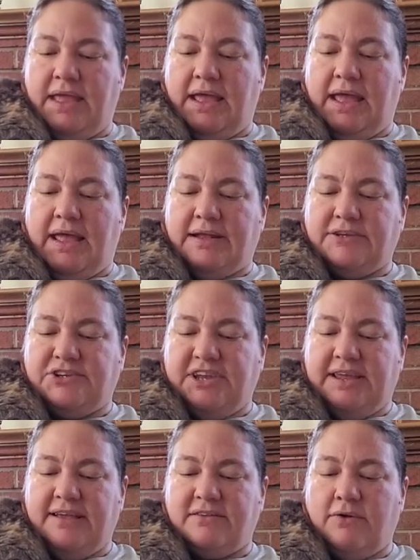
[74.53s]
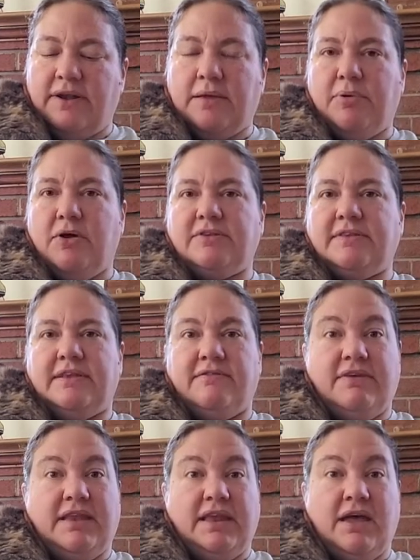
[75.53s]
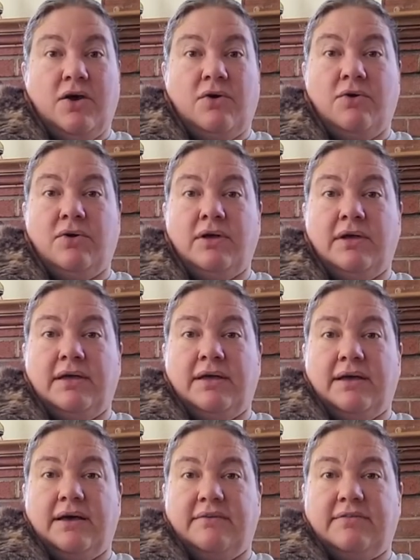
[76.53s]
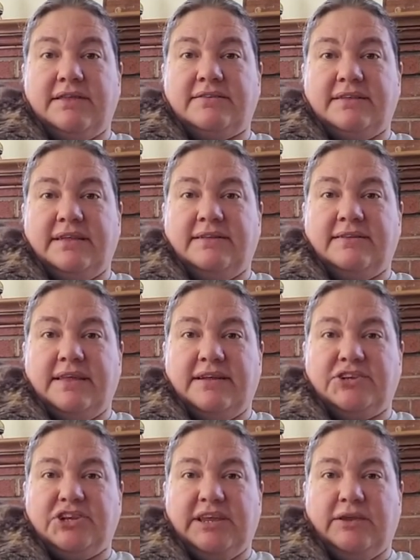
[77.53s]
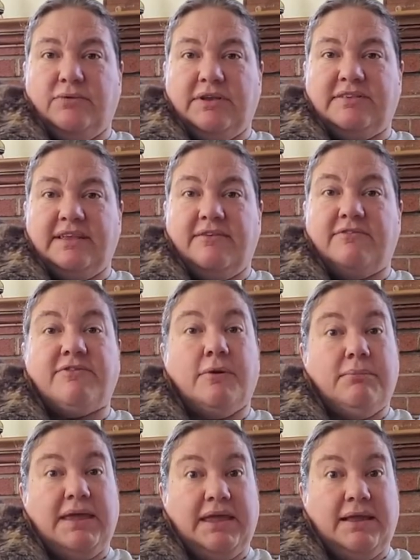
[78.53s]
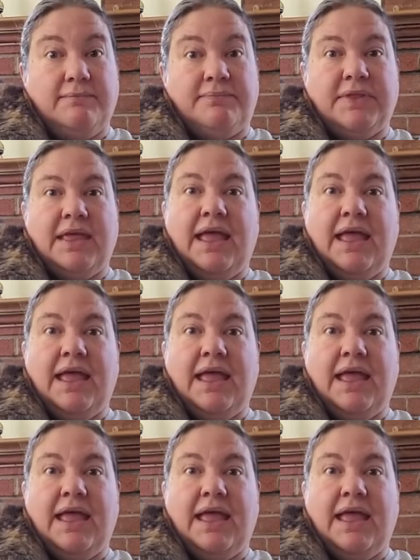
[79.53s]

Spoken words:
And she has already posted a video of the seeds that she received from me,